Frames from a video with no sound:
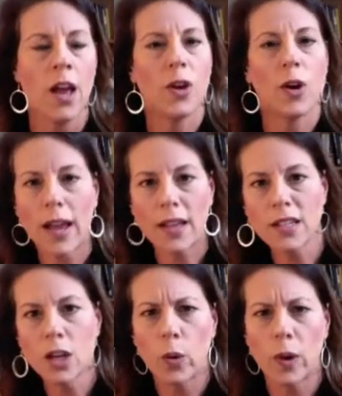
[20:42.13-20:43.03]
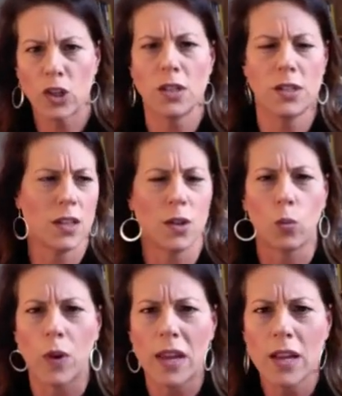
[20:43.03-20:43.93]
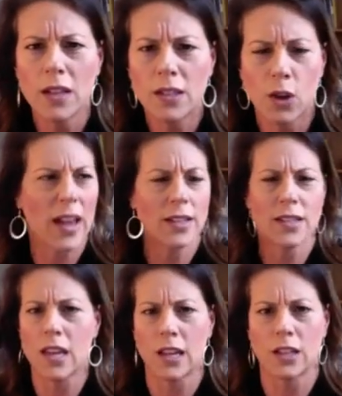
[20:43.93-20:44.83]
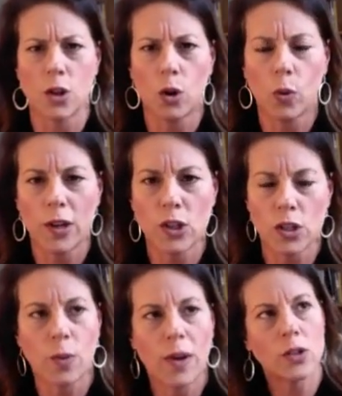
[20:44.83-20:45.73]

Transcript: They're asking questions in the weeds. They're asking yes, no questions, right?